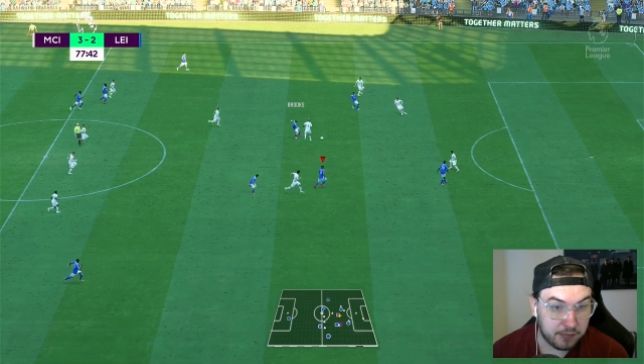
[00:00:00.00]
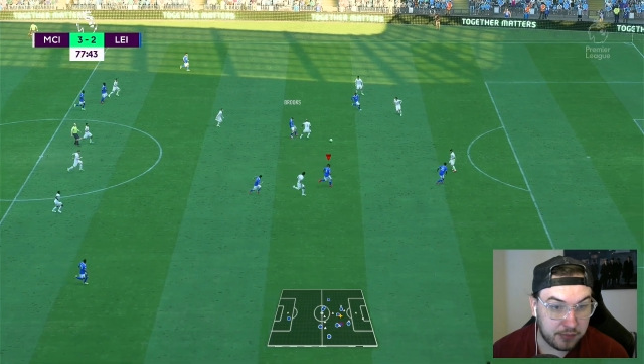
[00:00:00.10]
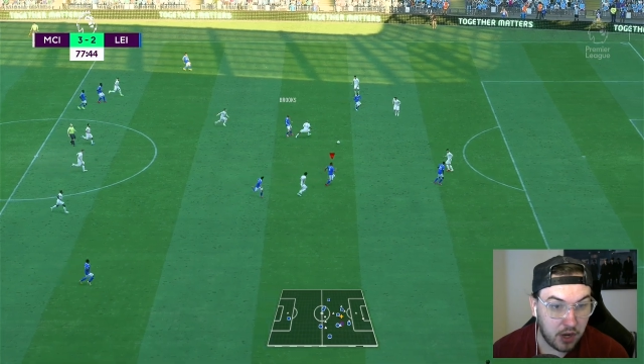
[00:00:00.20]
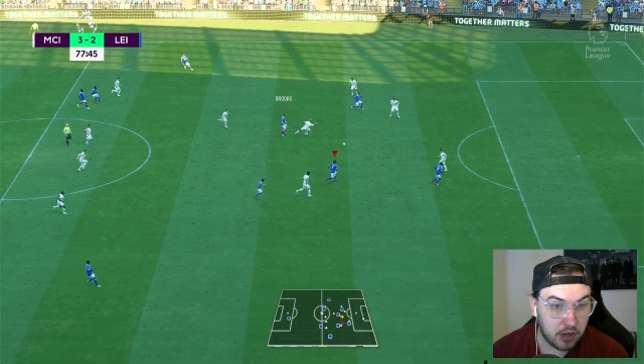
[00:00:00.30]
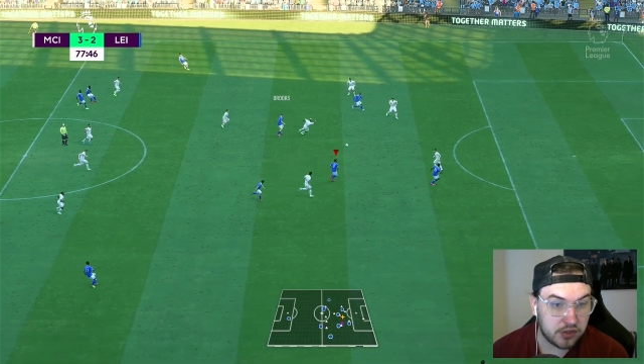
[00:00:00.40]

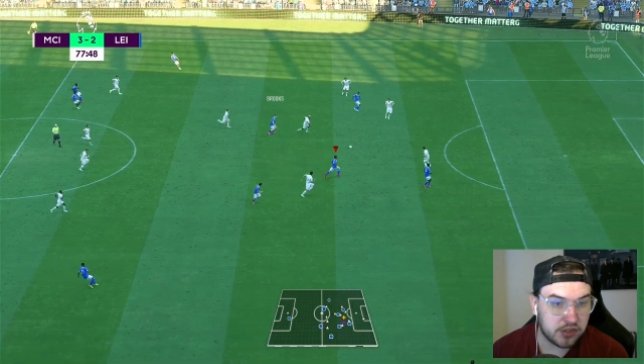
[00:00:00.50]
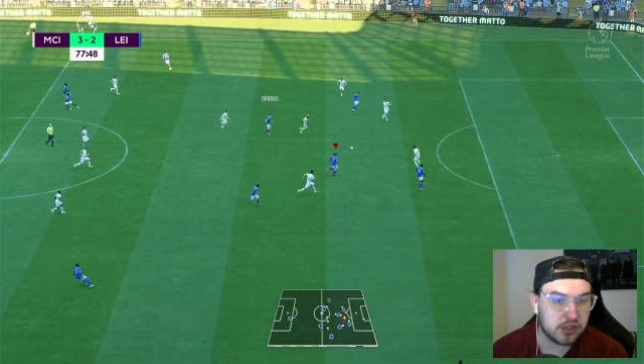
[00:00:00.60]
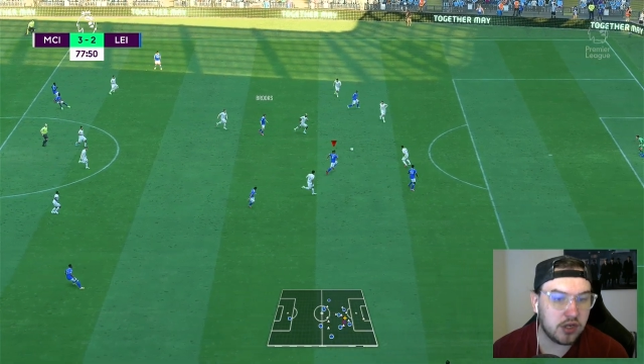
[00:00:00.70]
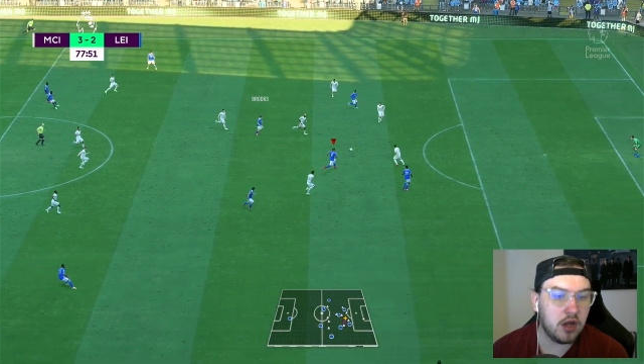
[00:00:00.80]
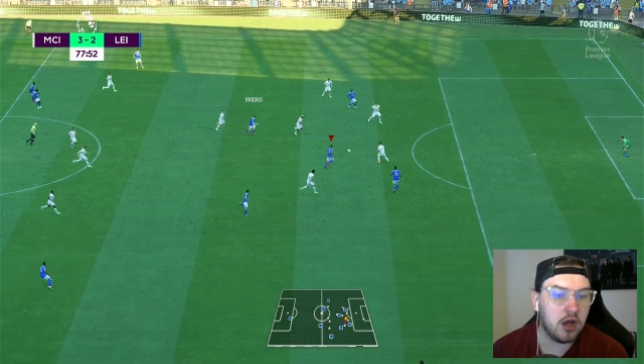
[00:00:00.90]

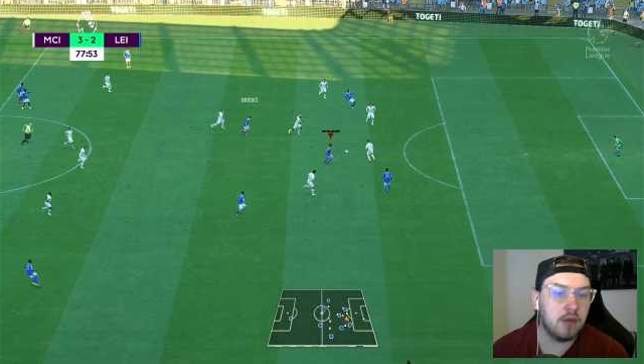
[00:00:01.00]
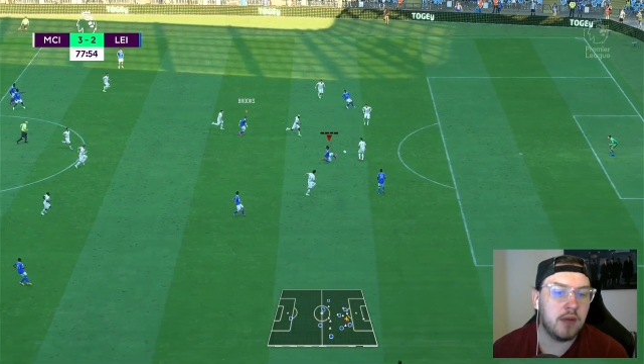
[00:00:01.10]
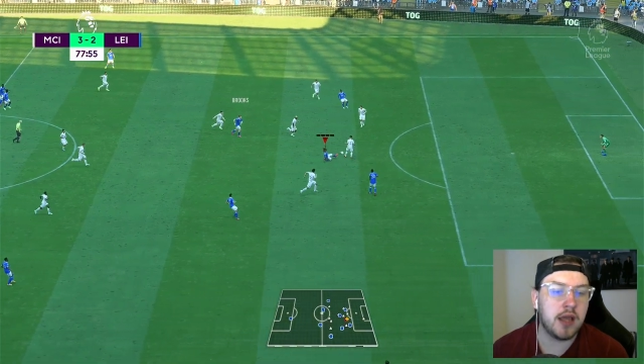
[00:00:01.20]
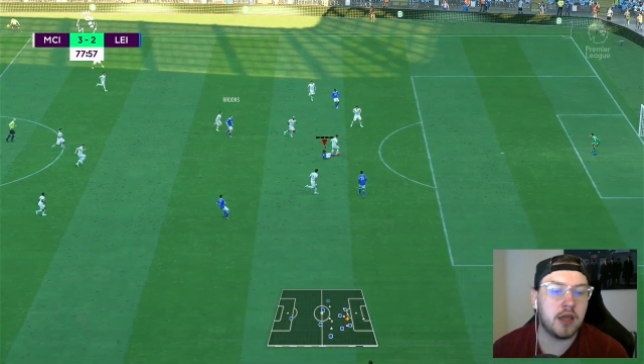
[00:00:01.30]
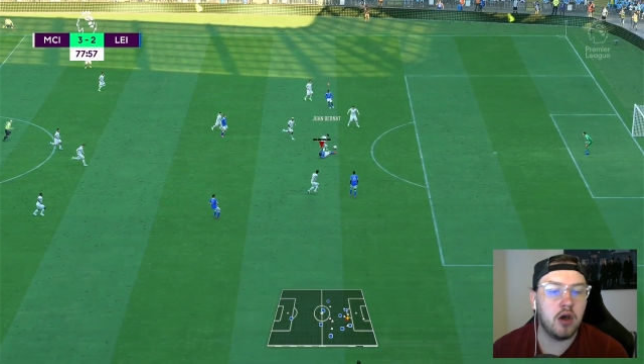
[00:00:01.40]
Brooks. Oh,
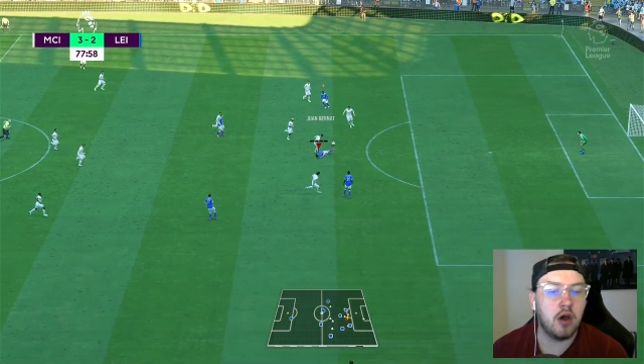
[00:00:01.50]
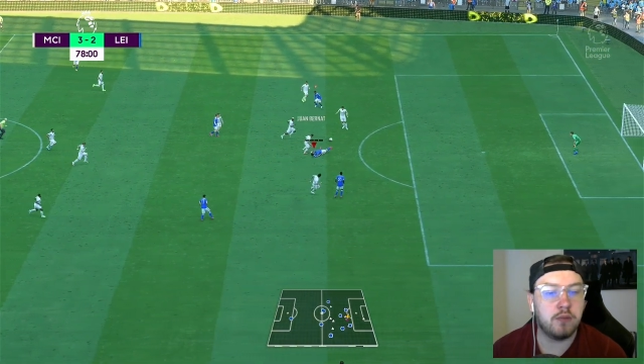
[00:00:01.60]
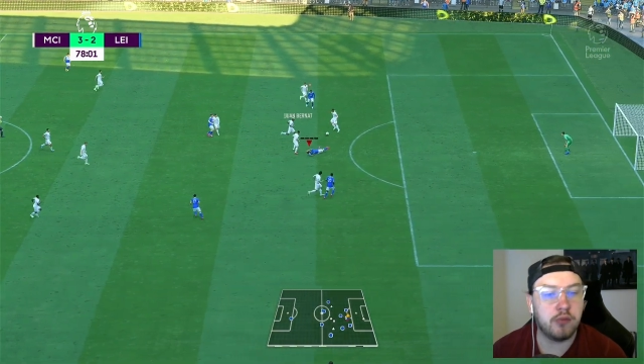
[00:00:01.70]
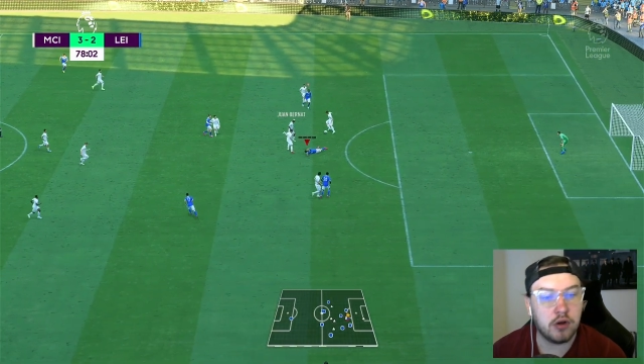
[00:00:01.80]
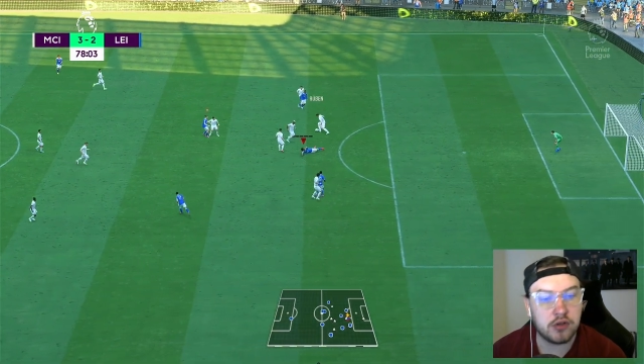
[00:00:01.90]
my God,
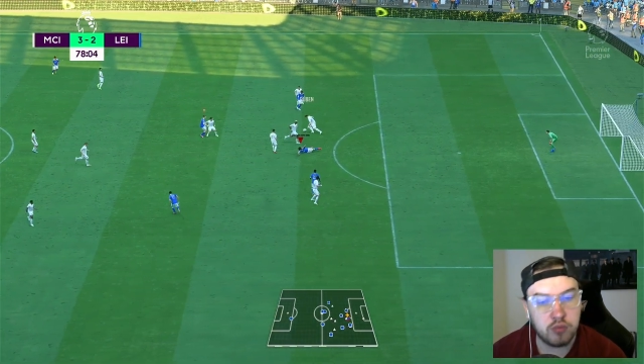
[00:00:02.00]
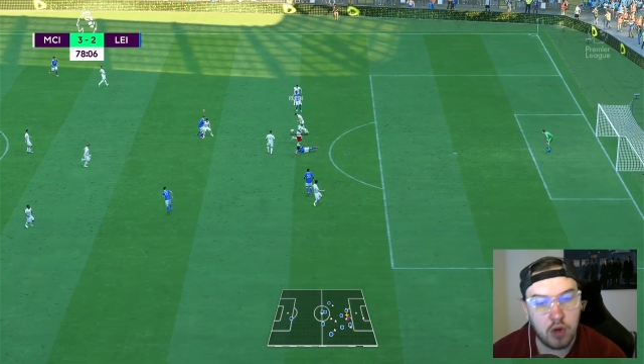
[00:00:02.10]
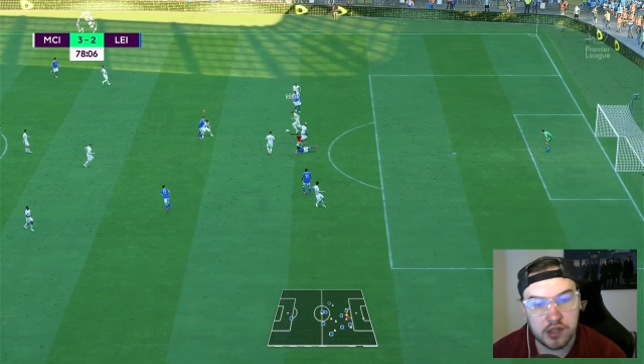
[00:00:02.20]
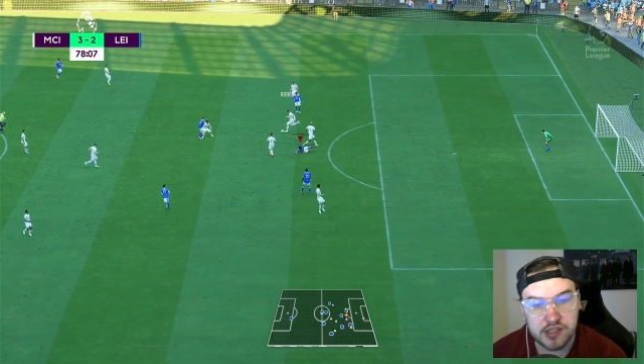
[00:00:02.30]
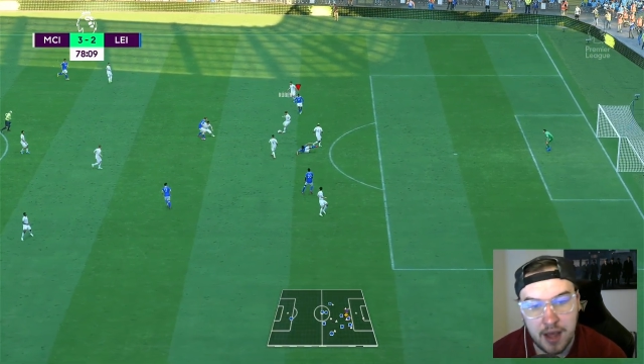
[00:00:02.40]
Brooks.
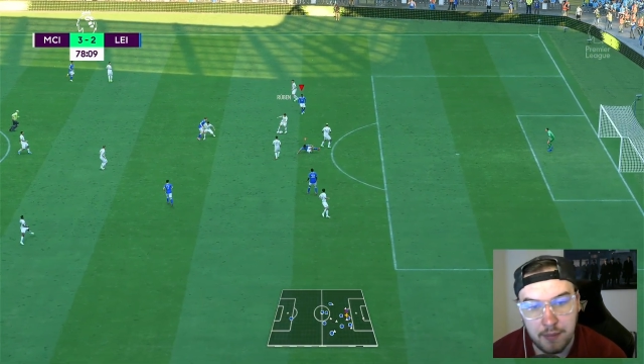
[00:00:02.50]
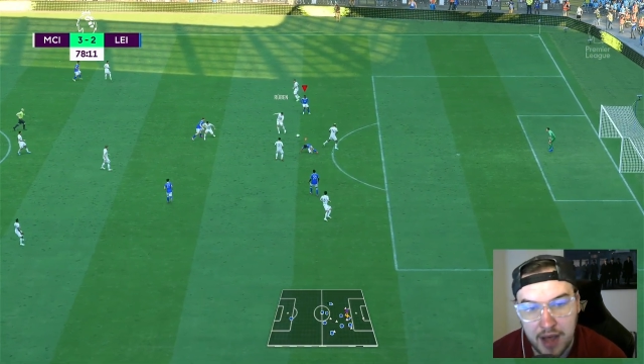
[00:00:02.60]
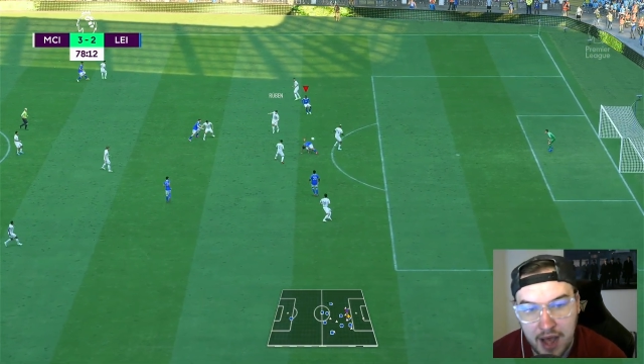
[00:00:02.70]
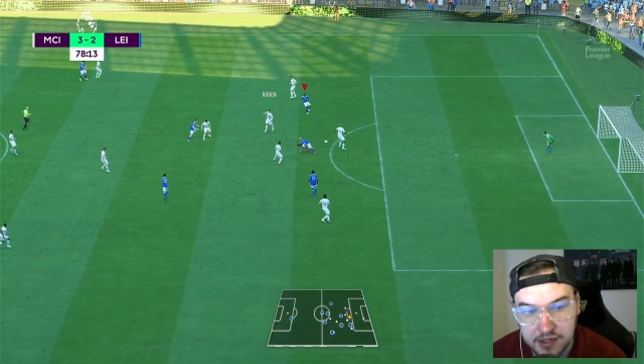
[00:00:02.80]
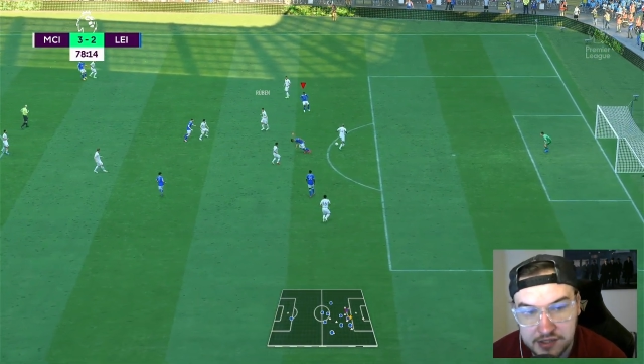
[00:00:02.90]
What is that
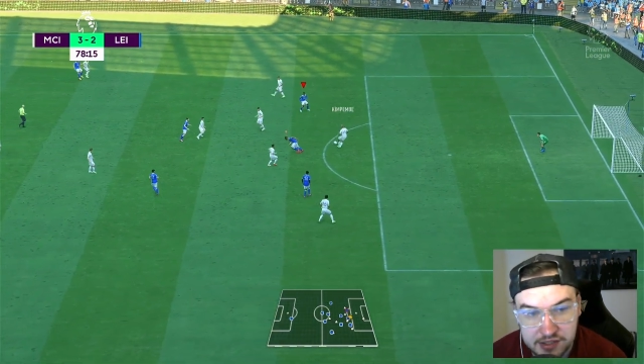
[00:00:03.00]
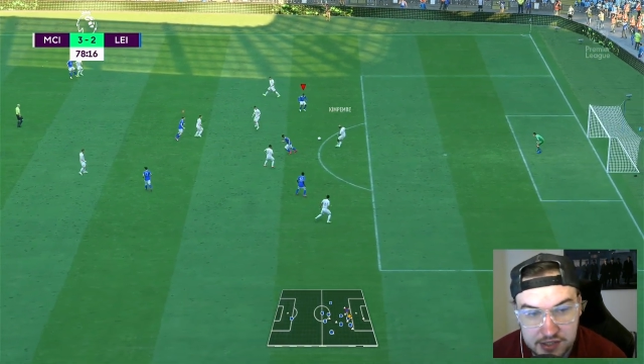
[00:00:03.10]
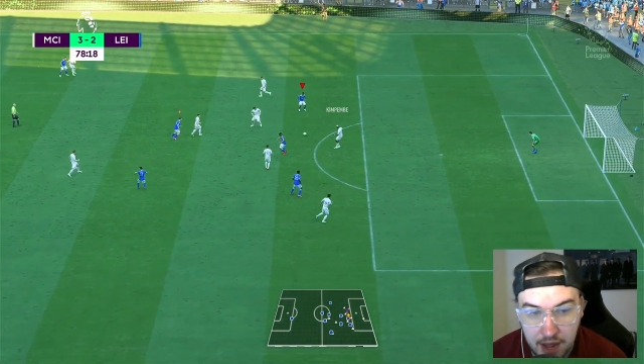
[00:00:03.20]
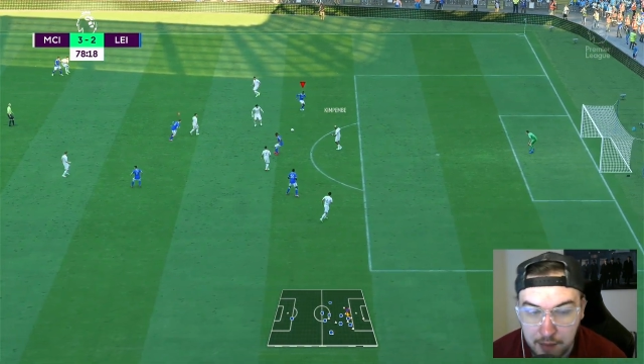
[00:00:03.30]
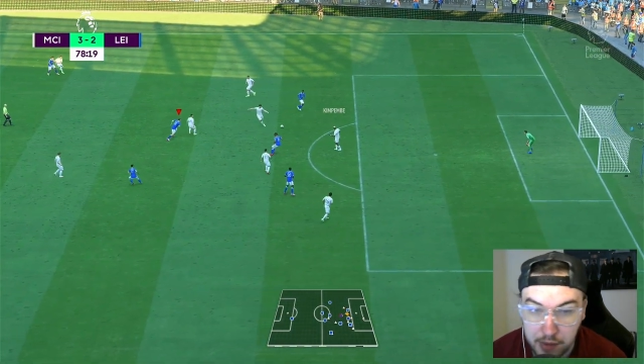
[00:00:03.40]
pass?
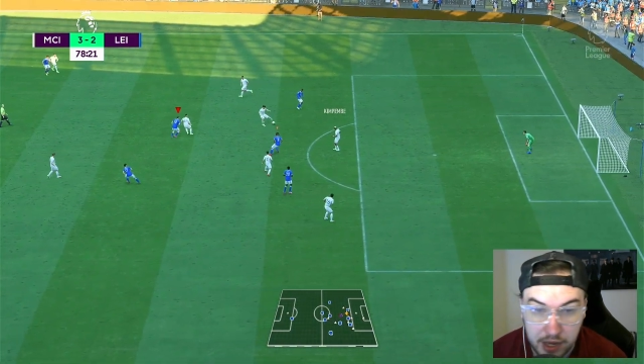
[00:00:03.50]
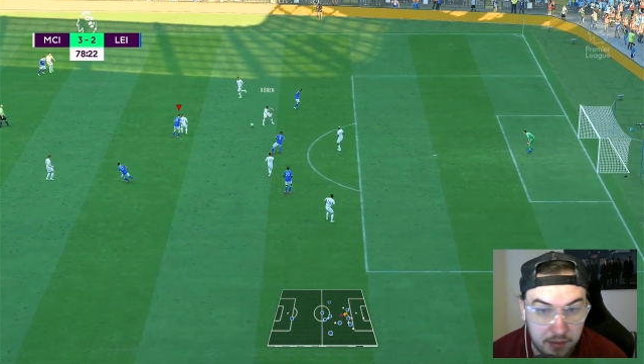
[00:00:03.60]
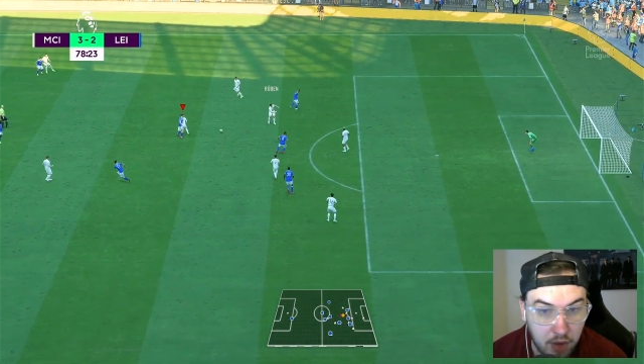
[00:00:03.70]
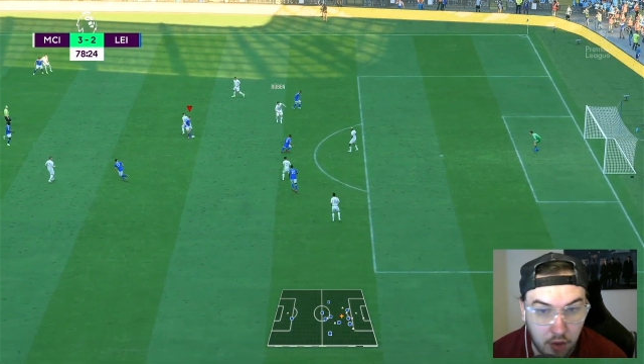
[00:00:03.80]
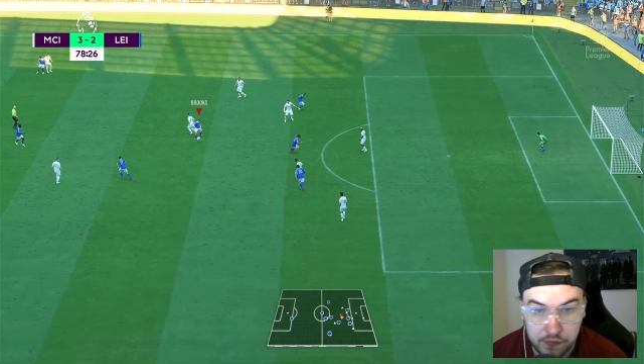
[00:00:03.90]
I'm bringing
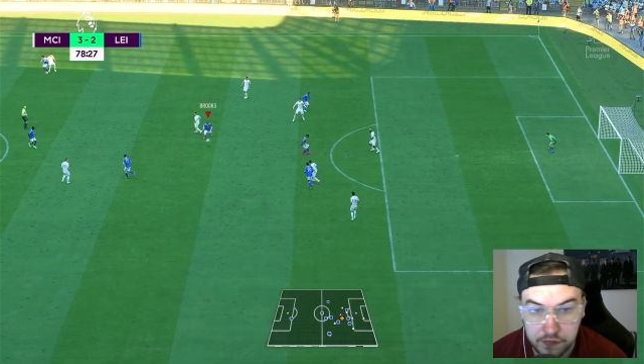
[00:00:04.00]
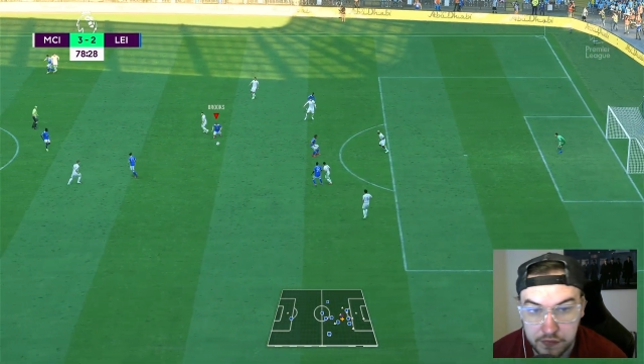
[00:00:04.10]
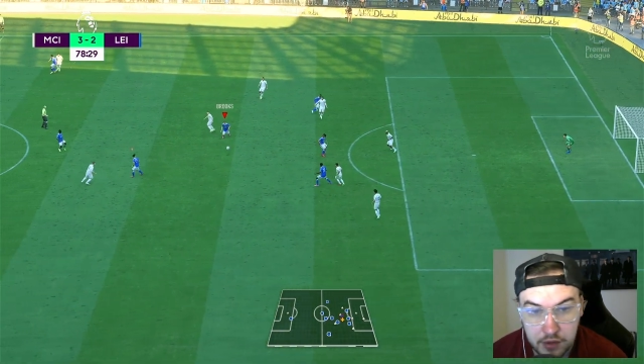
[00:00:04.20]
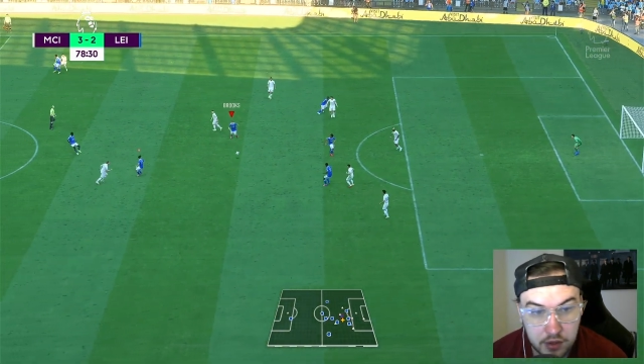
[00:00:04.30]
him off.